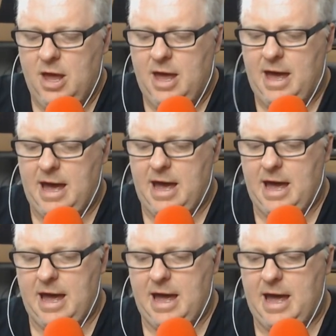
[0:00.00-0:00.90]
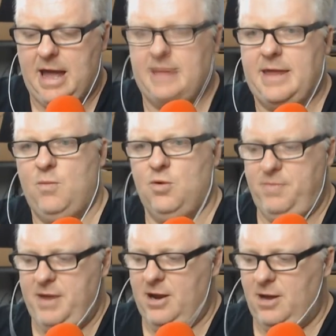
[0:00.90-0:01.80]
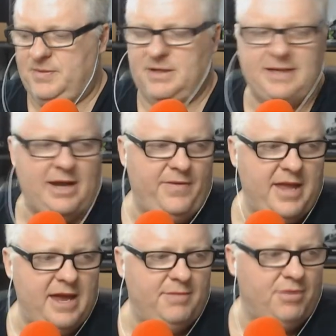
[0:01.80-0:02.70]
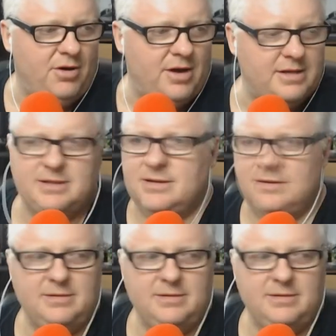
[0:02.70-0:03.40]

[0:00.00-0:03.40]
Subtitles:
There would be an option, say, on the Enterprise